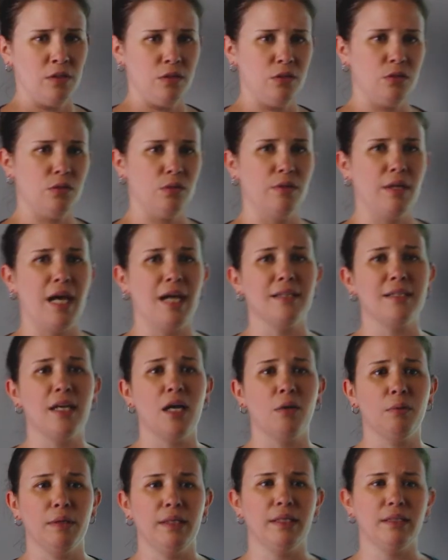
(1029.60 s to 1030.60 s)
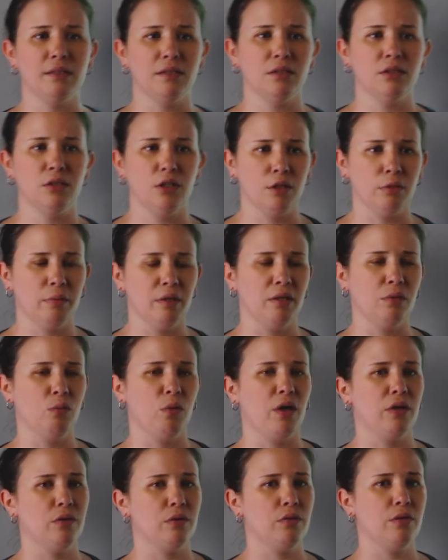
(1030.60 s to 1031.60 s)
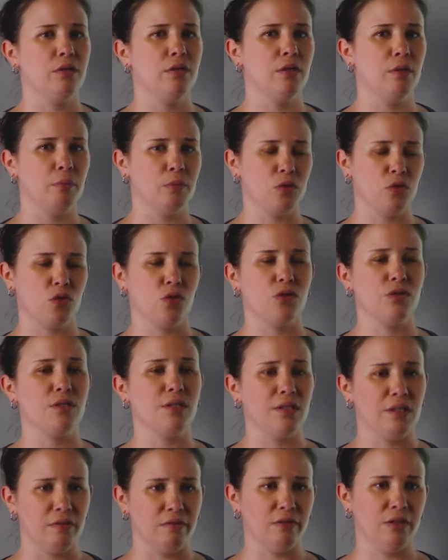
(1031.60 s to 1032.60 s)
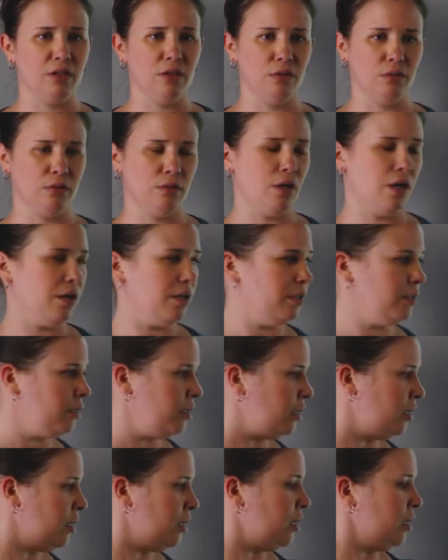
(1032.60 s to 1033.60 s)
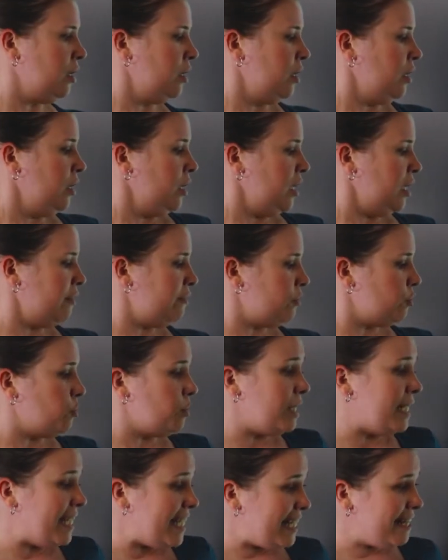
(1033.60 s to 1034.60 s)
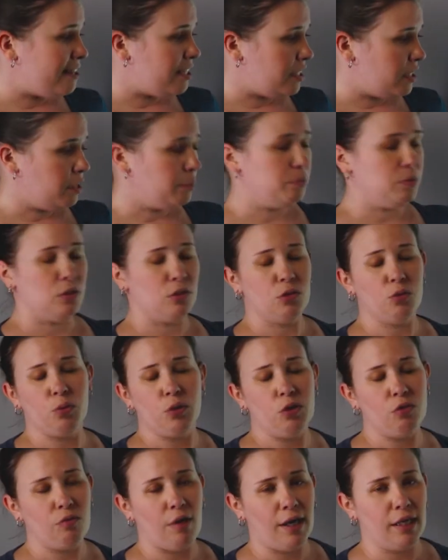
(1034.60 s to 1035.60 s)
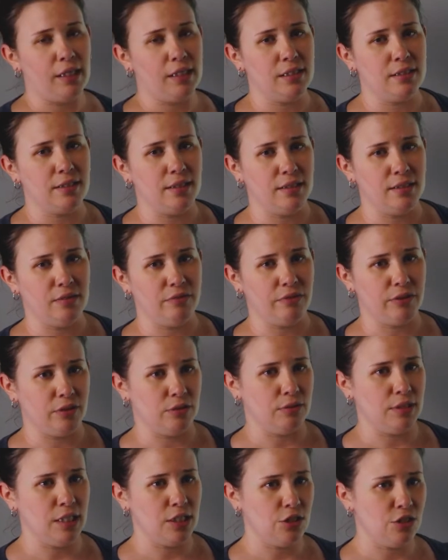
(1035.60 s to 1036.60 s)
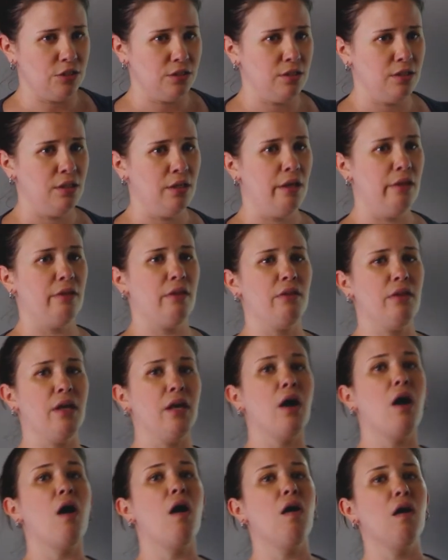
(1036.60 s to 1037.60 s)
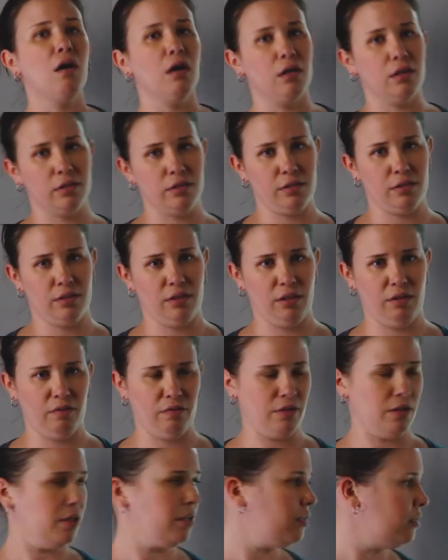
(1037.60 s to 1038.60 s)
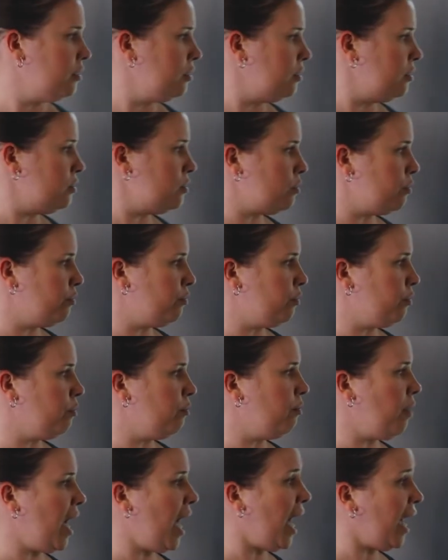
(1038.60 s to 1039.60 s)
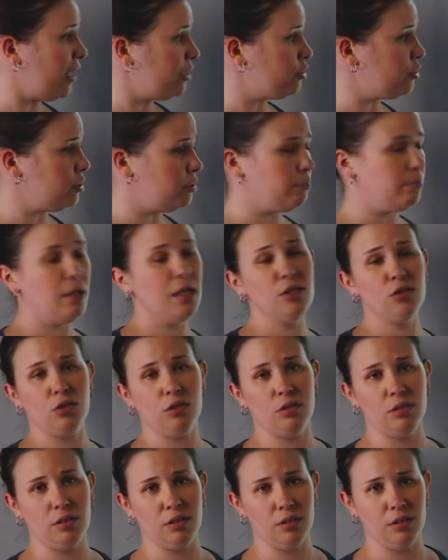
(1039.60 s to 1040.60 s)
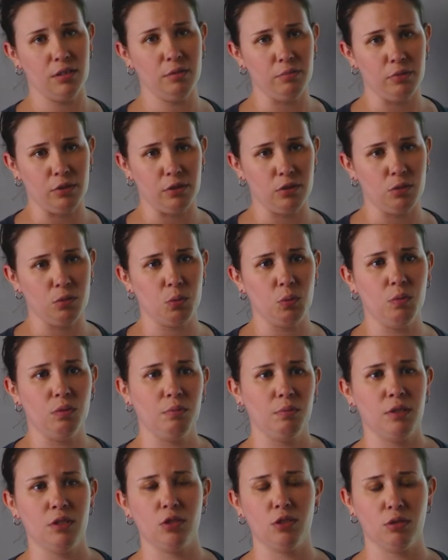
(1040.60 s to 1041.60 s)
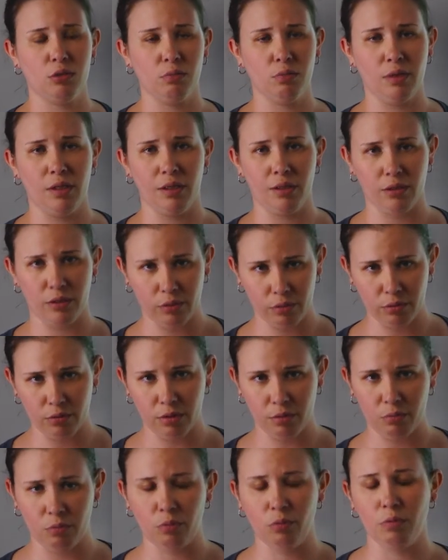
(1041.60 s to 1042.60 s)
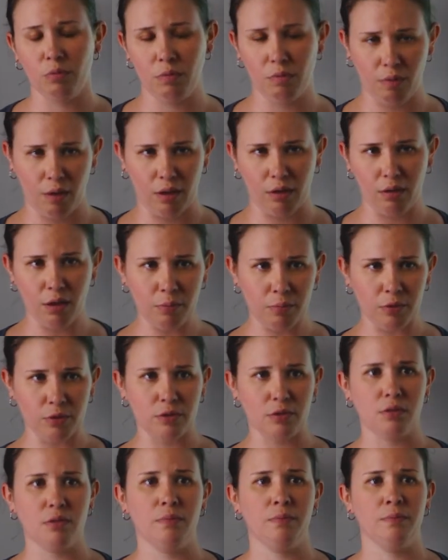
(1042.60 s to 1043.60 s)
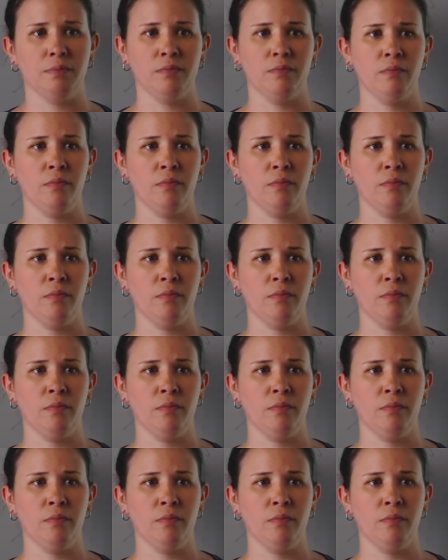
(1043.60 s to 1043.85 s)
so that's how we can determine whether the numbers are significant or not. If you need the numbers when you write it in scientific notation, then they are significant. So if we actually measure these numbers, we want to make sure we include them when we write our numbers.